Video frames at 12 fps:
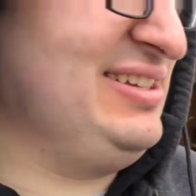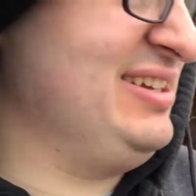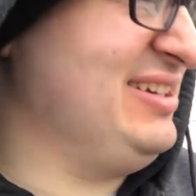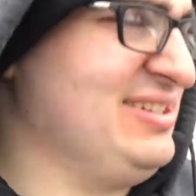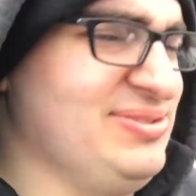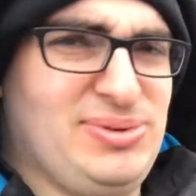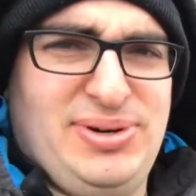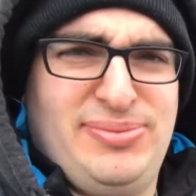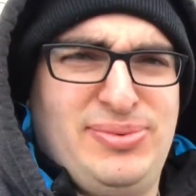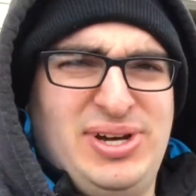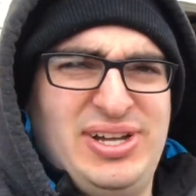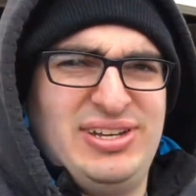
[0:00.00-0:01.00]
in, well,
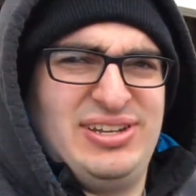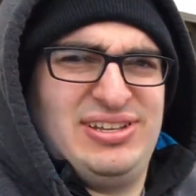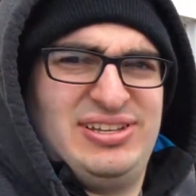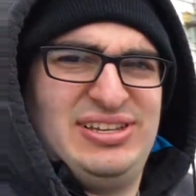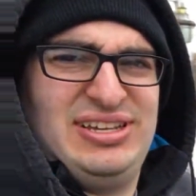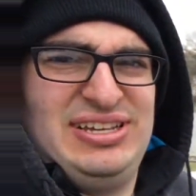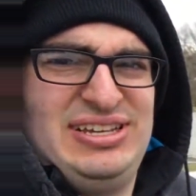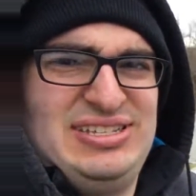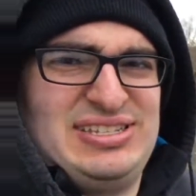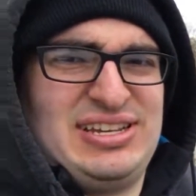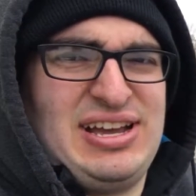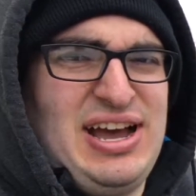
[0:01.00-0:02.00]
one, is
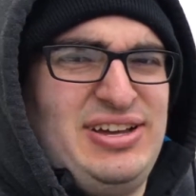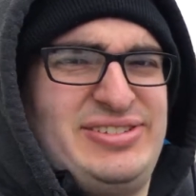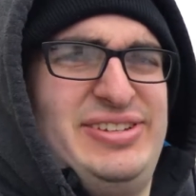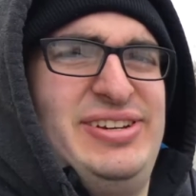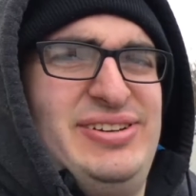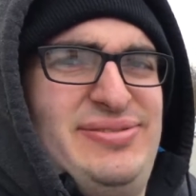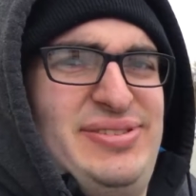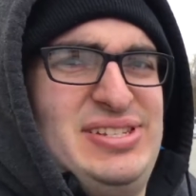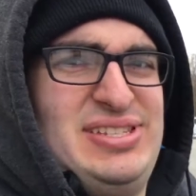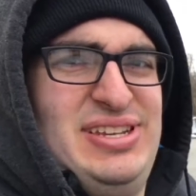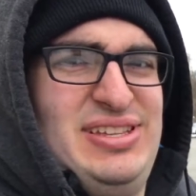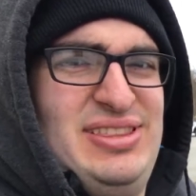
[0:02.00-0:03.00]
that Kyle's here
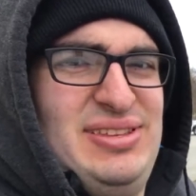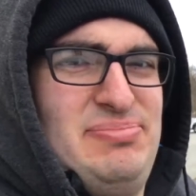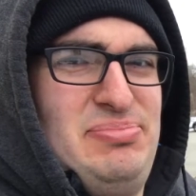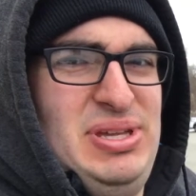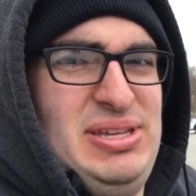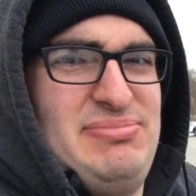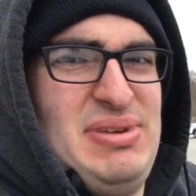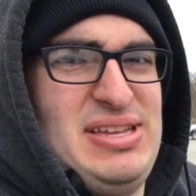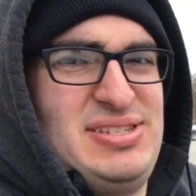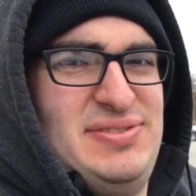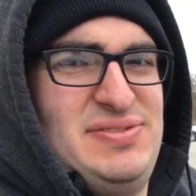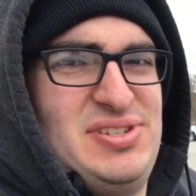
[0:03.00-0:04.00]
fixing the big
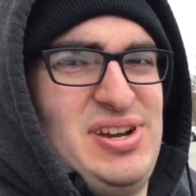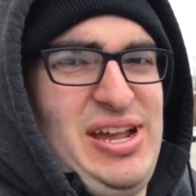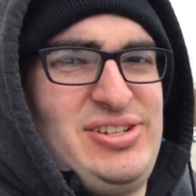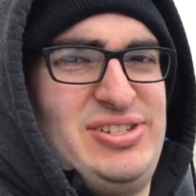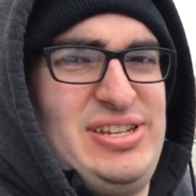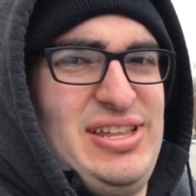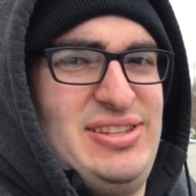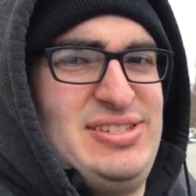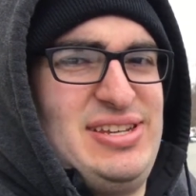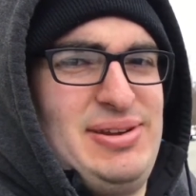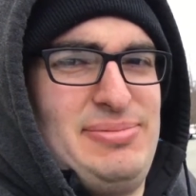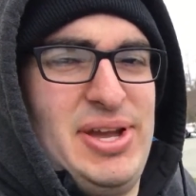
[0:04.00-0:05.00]
massive scratch down the
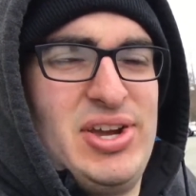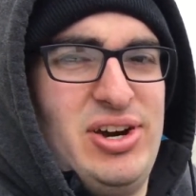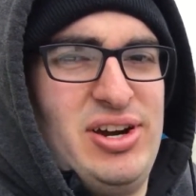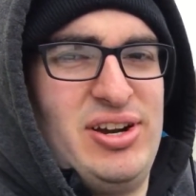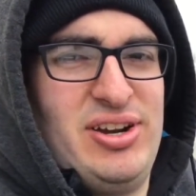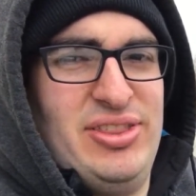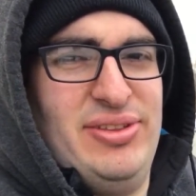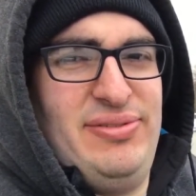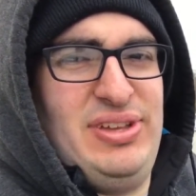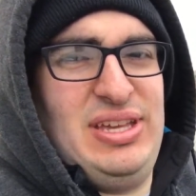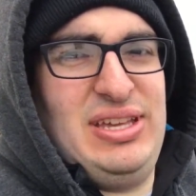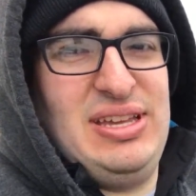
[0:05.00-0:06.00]
side of my car on the
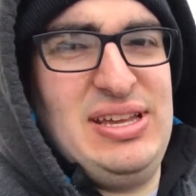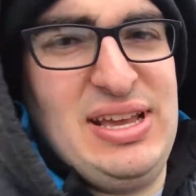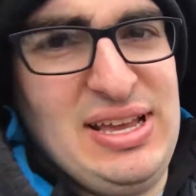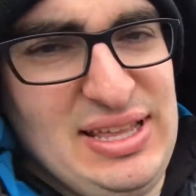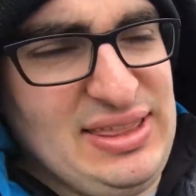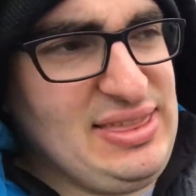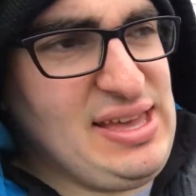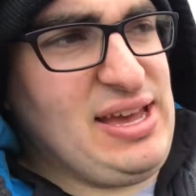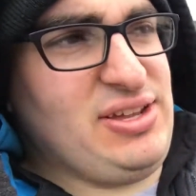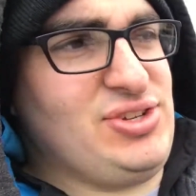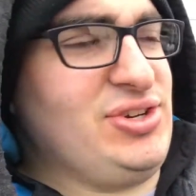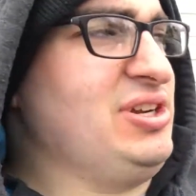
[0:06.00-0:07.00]
V
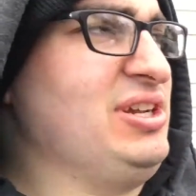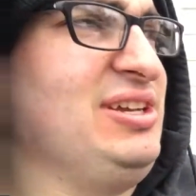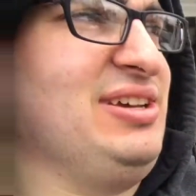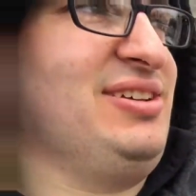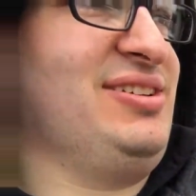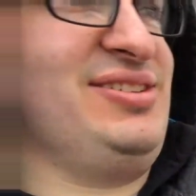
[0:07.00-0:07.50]
that a tree